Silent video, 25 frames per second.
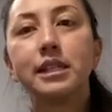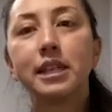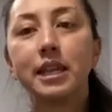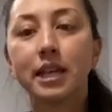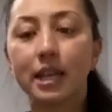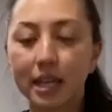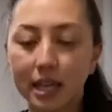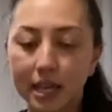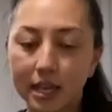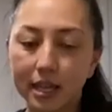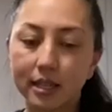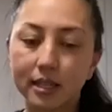
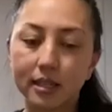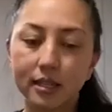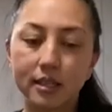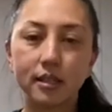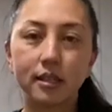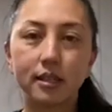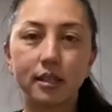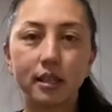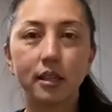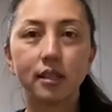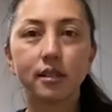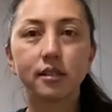dig
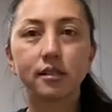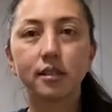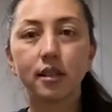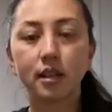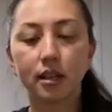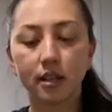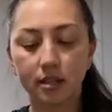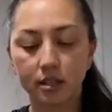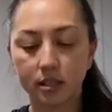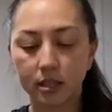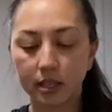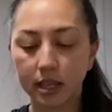into the
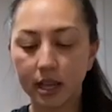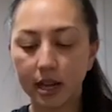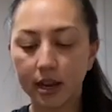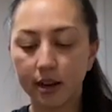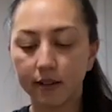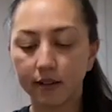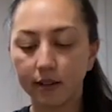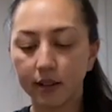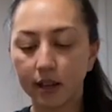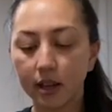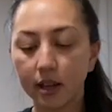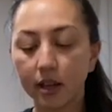insertion
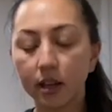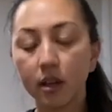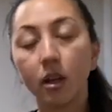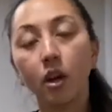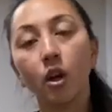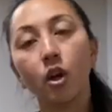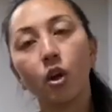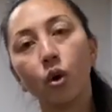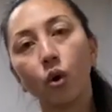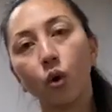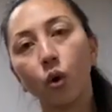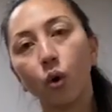area,
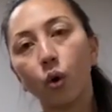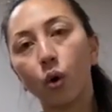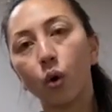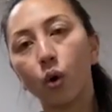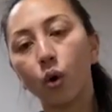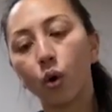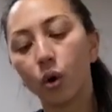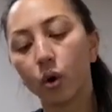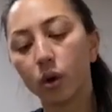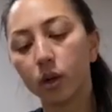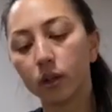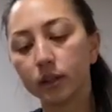
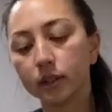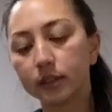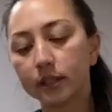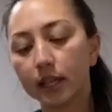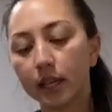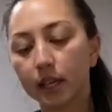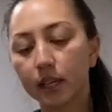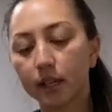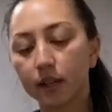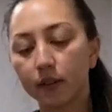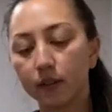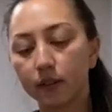or
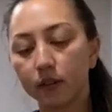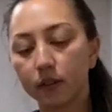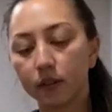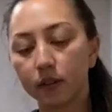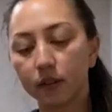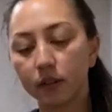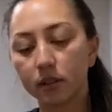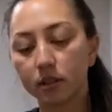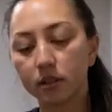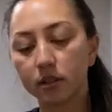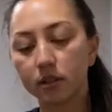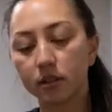they
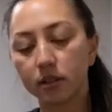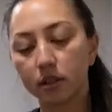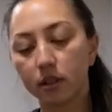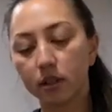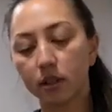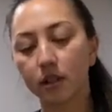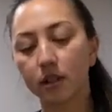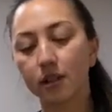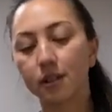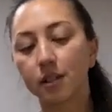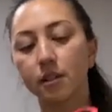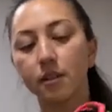can just
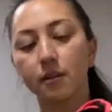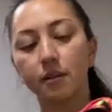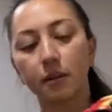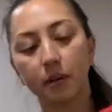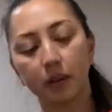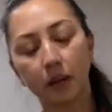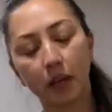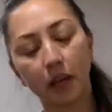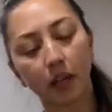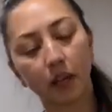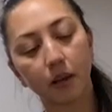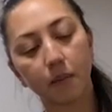
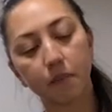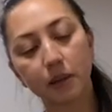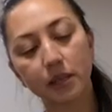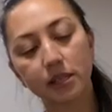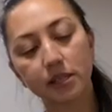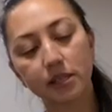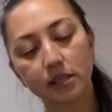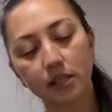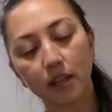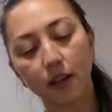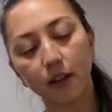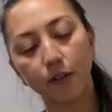it can be
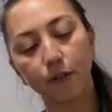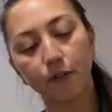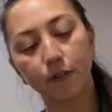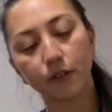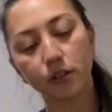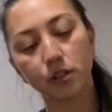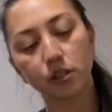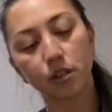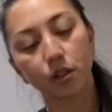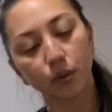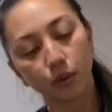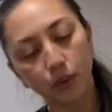stiff
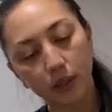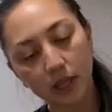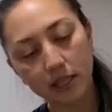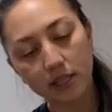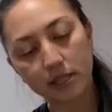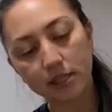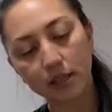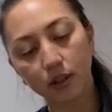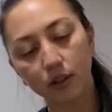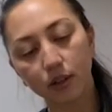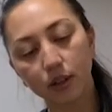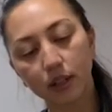and
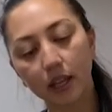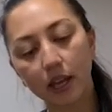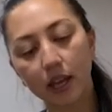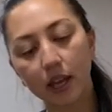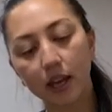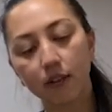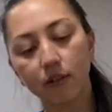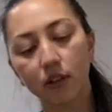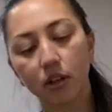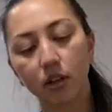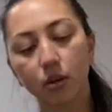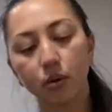squeezing on the
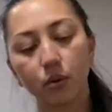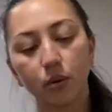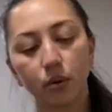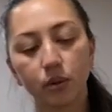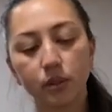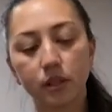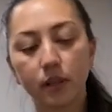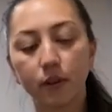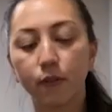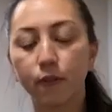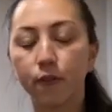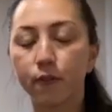area,
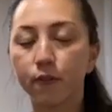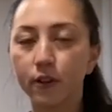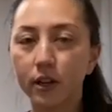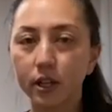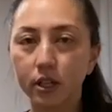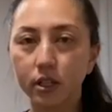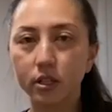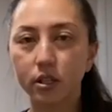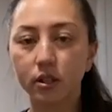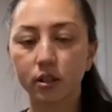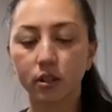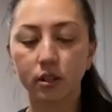causing
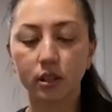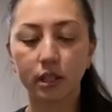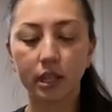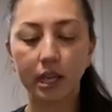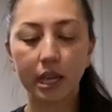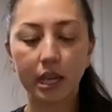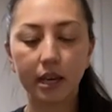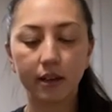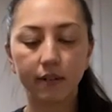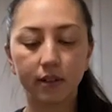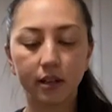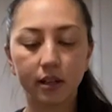friction on the
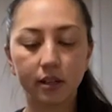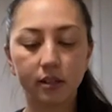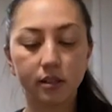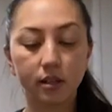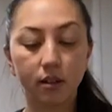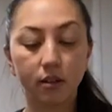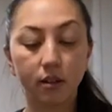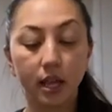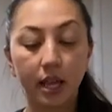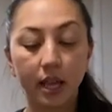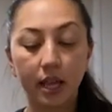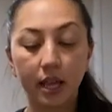area.
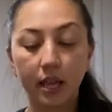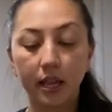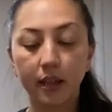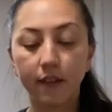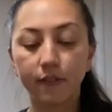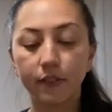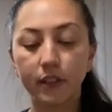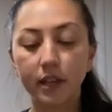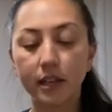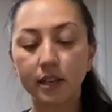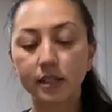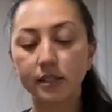So
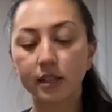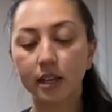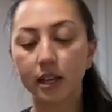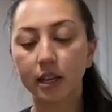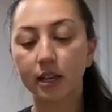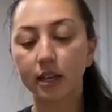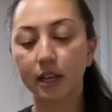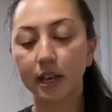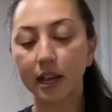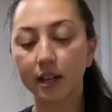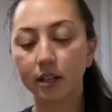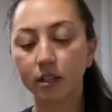if there's
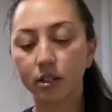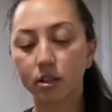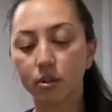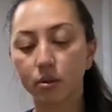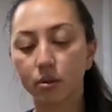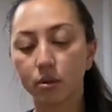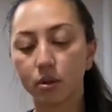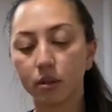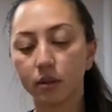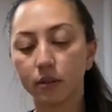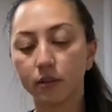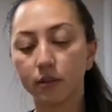like an
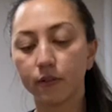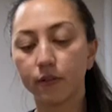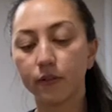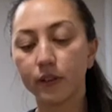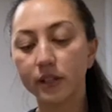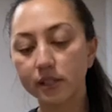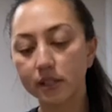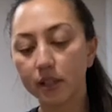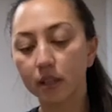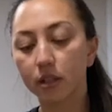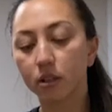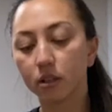actual
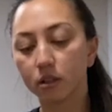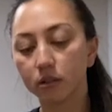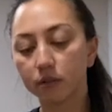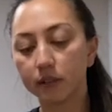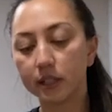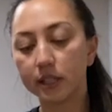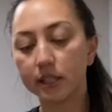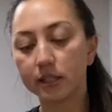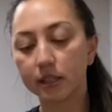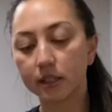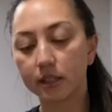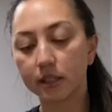physical
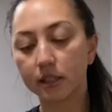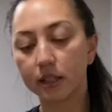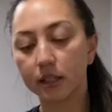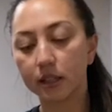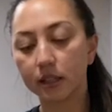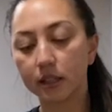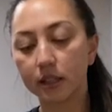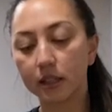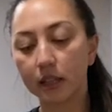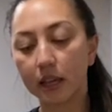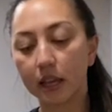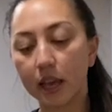reason
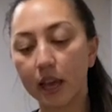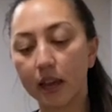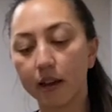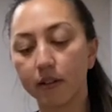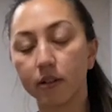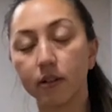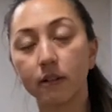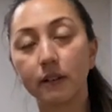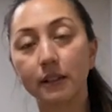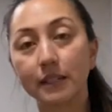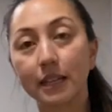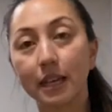that the
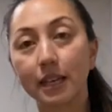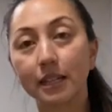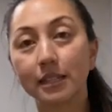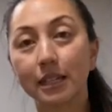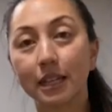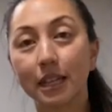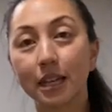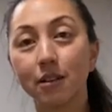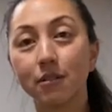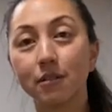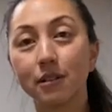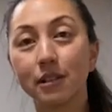area is
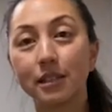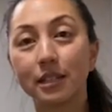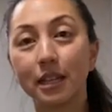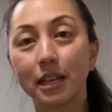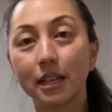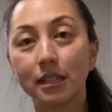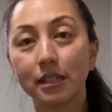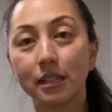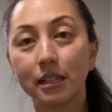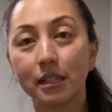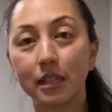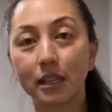getting
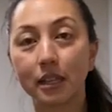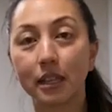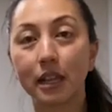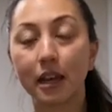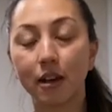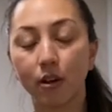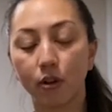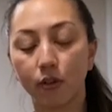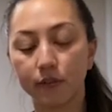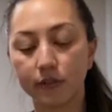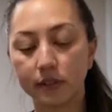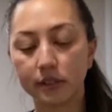irritated, then
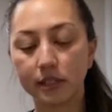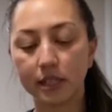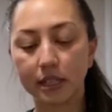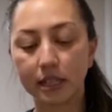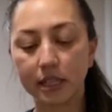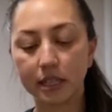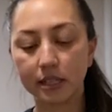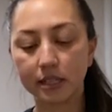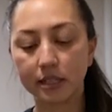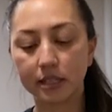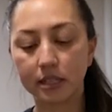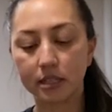that obviously
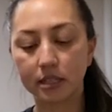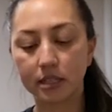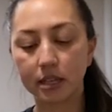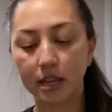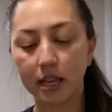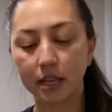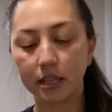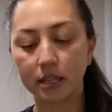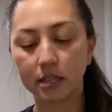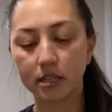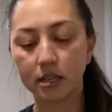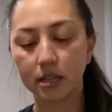needs to
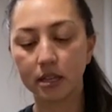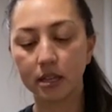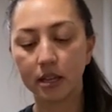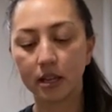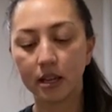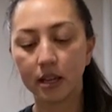change.